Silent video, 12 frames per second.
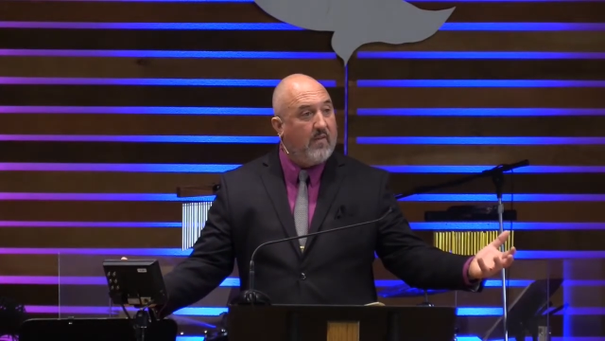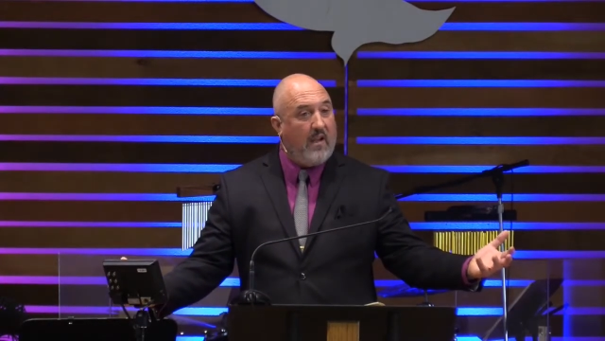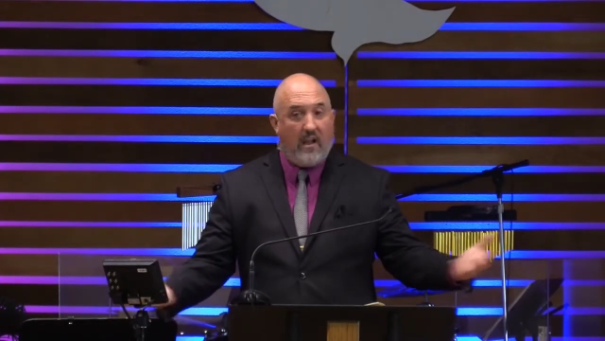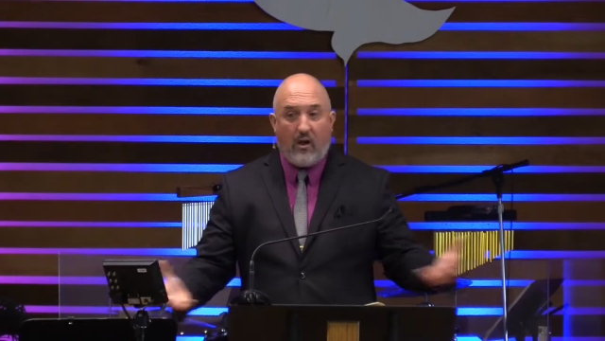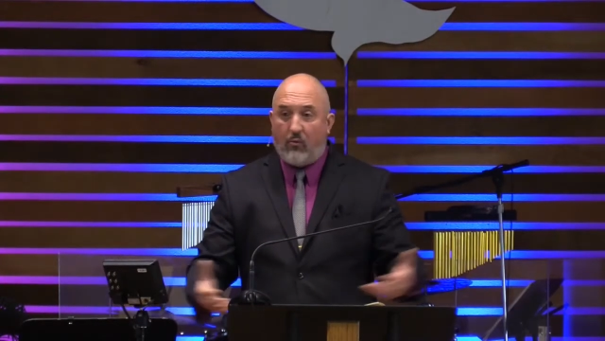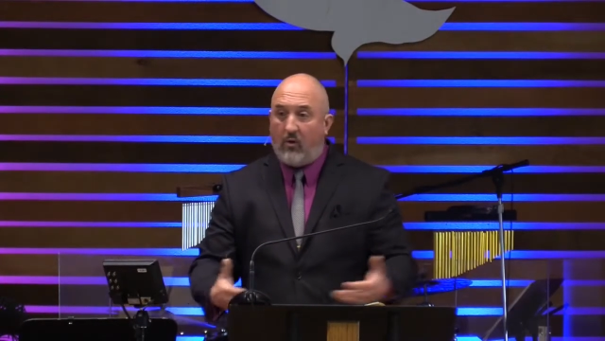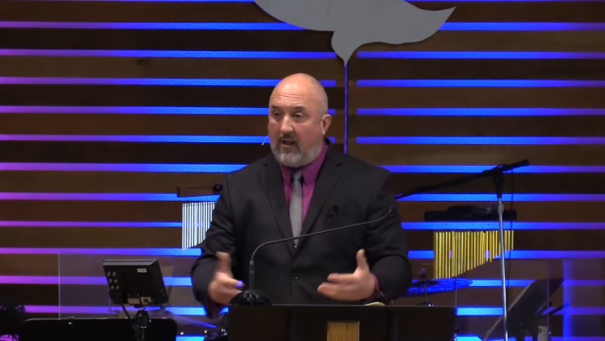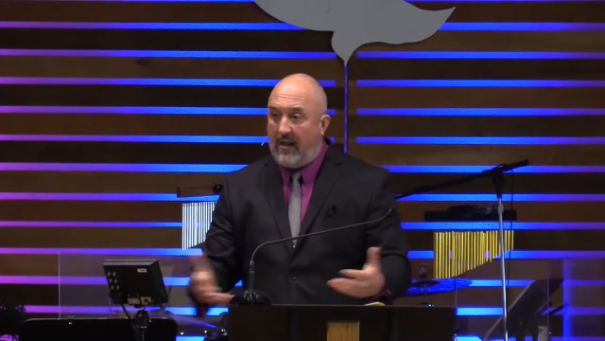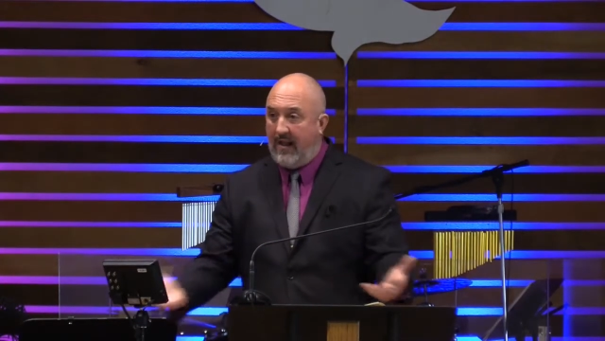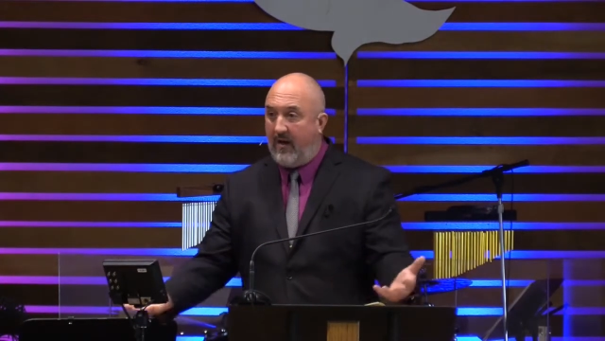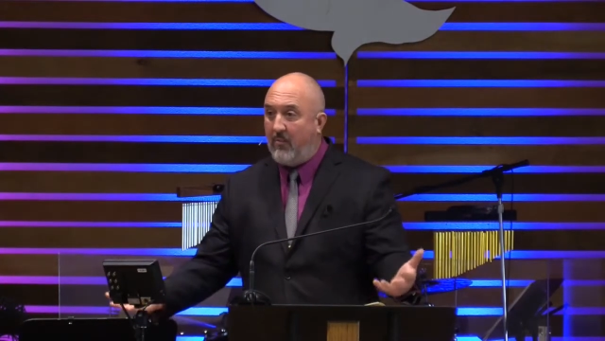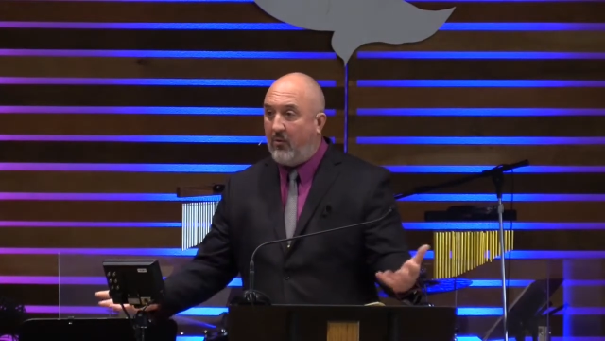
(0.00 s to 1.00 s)
in a
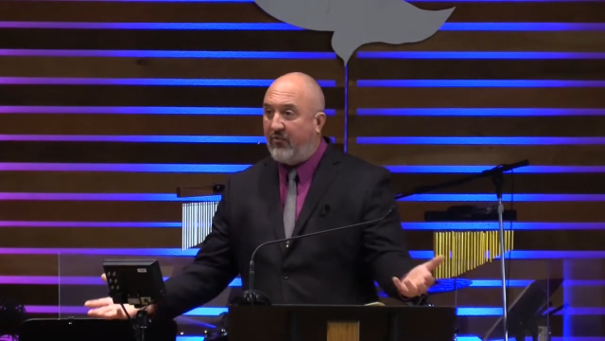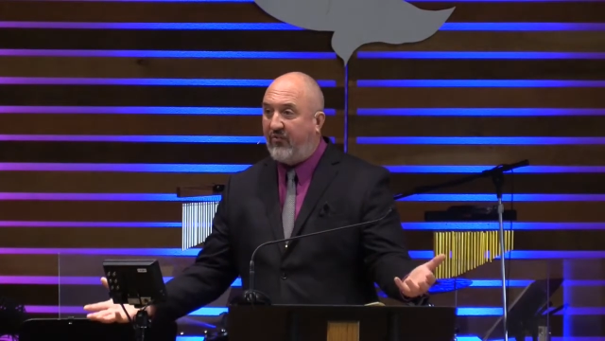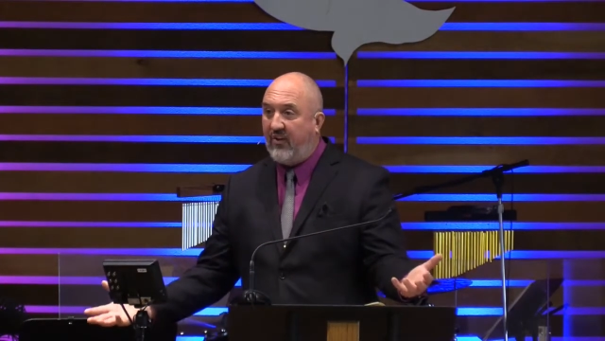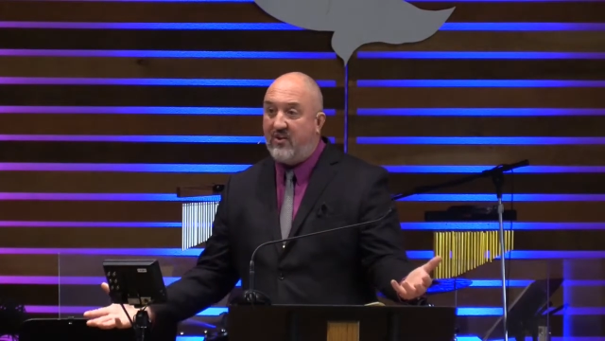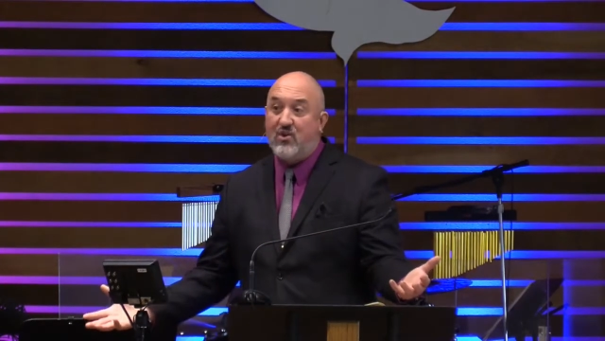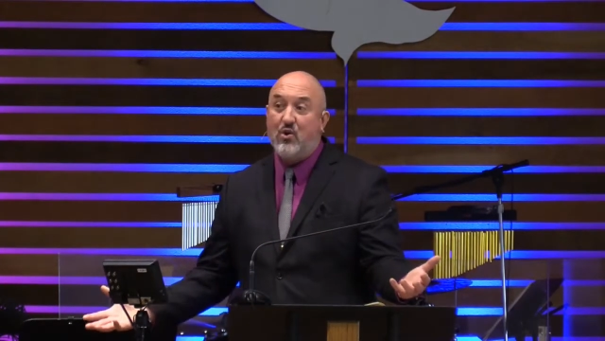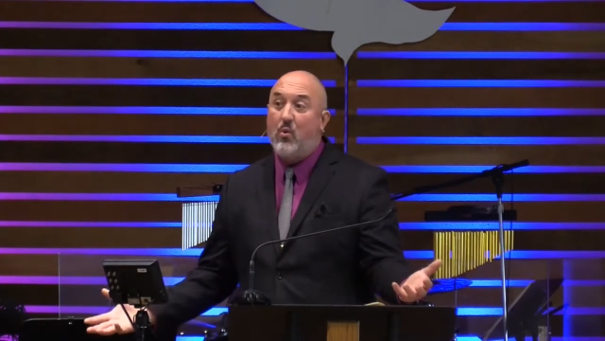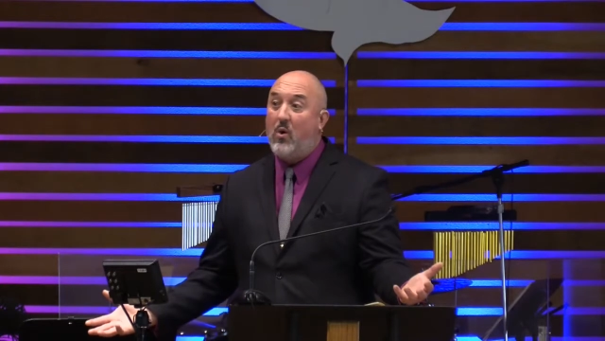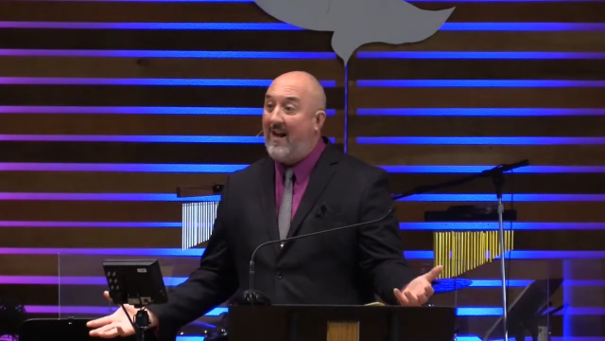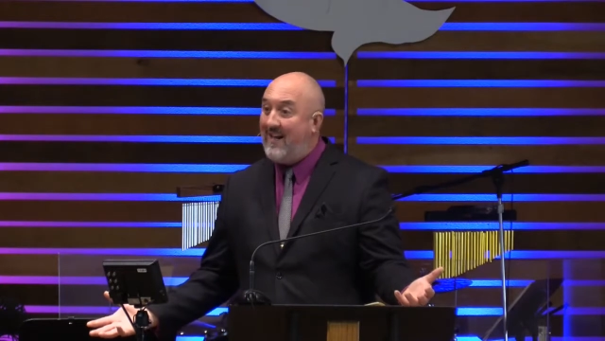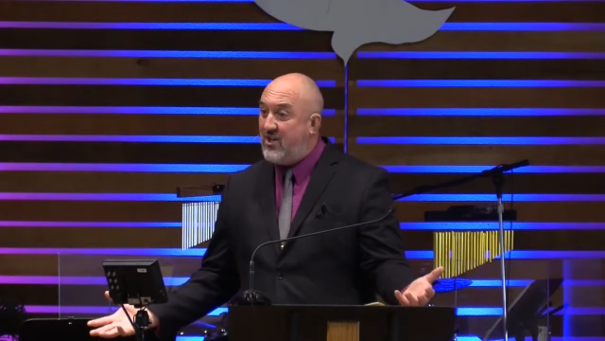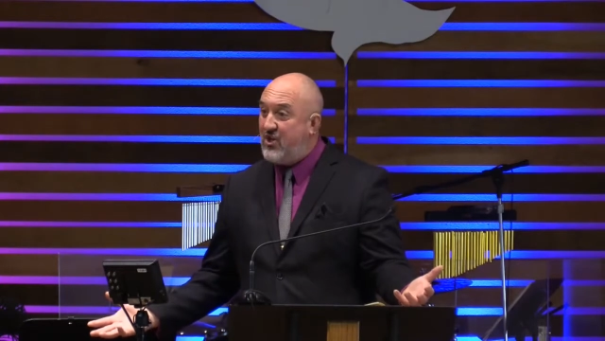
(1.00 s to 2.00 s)
relatable
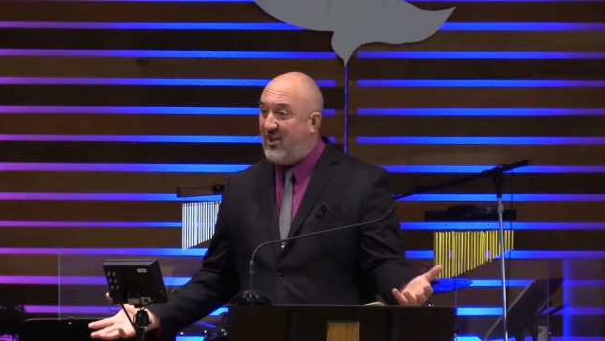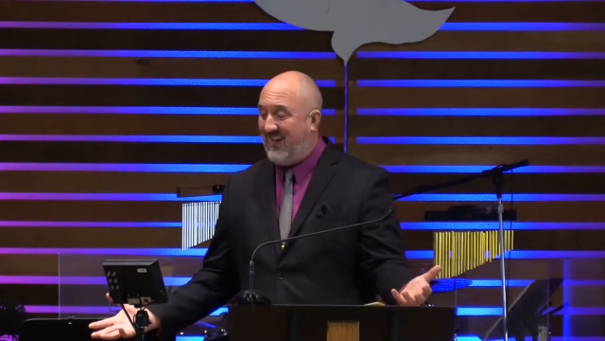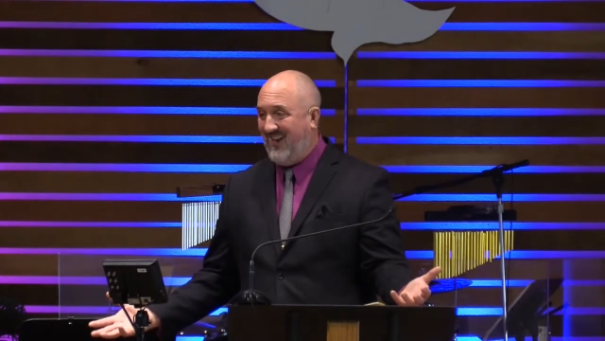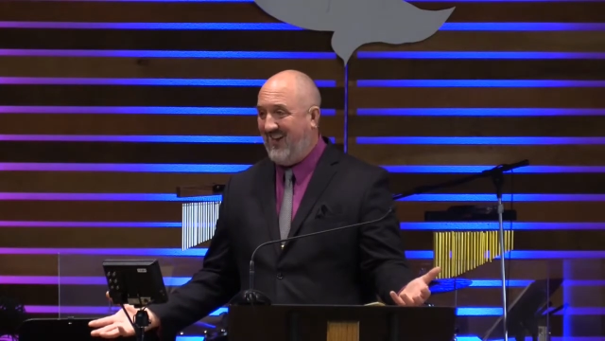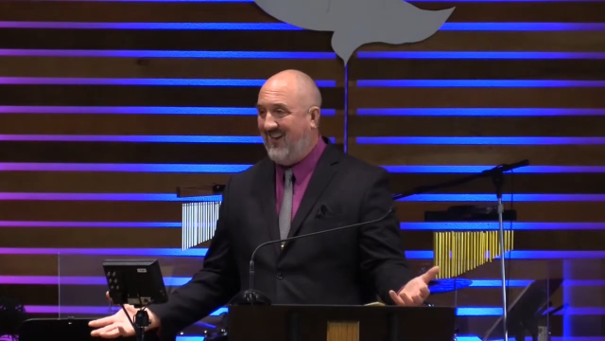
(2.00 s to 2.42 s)
situation.